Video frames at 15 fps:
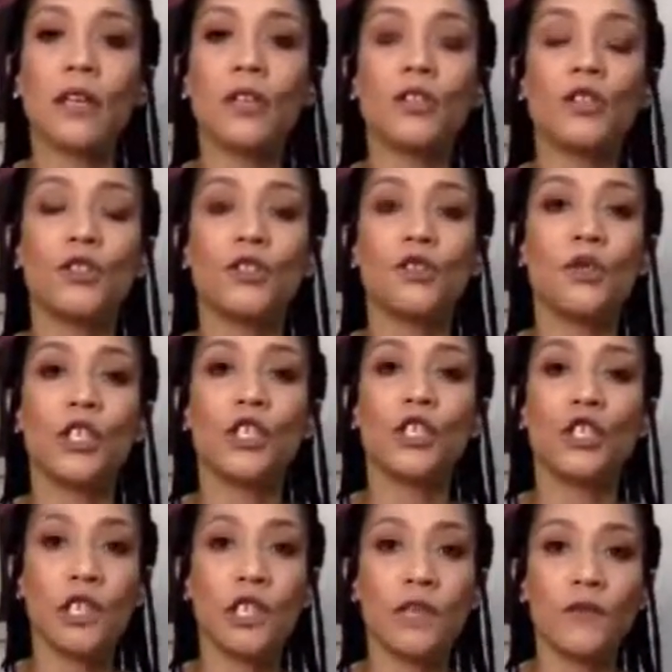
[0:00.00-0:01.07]
to
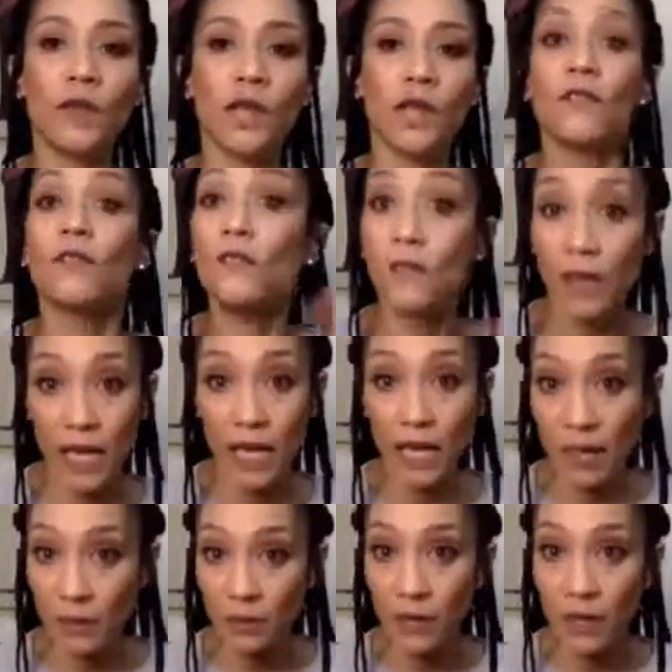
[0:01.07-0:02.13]
achieving
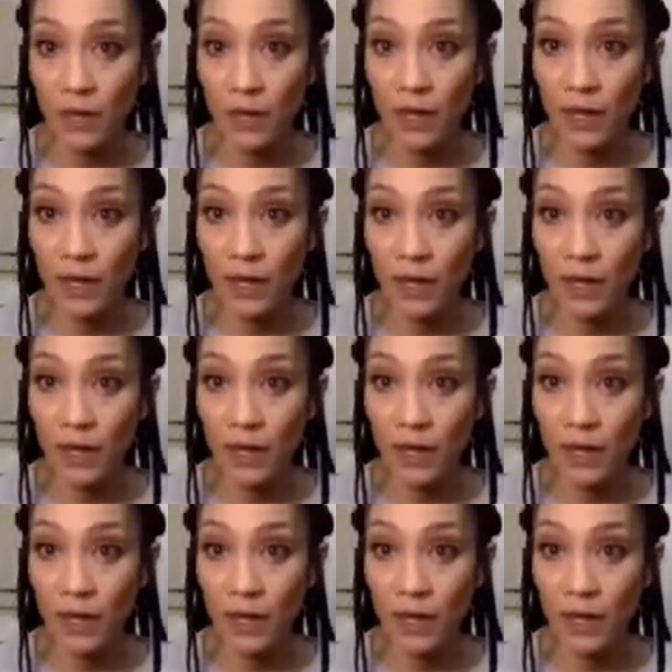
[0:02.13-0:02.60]
fame.